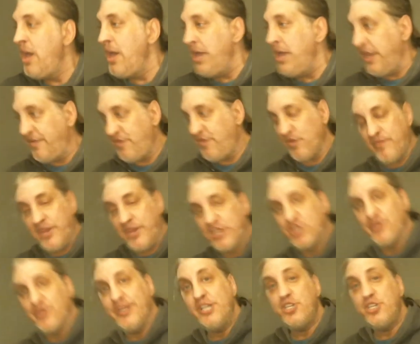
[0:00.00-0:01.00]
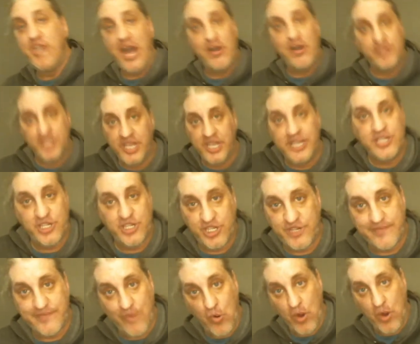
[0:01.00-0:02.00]
If you're picturing jousting as a
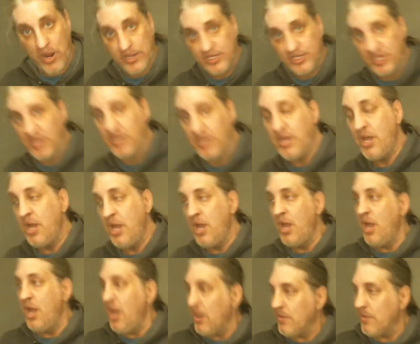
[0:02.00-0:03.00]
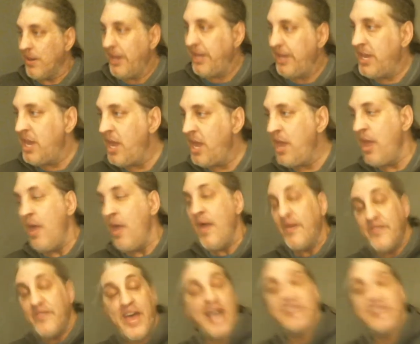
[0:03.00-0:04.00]
sport, right,
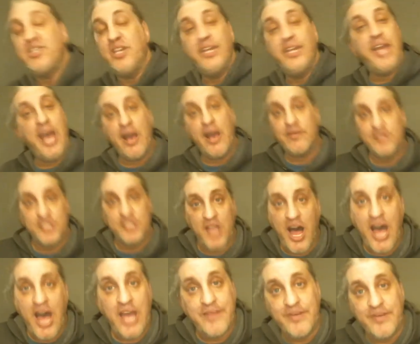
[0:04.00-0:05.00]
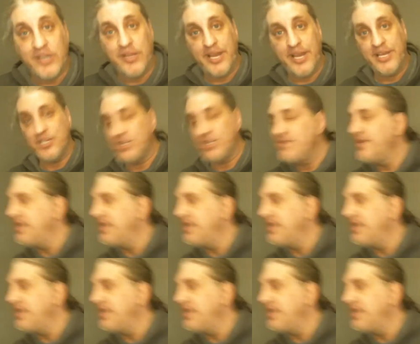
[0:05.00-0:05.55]
that's something that happens in the High Middle Ages.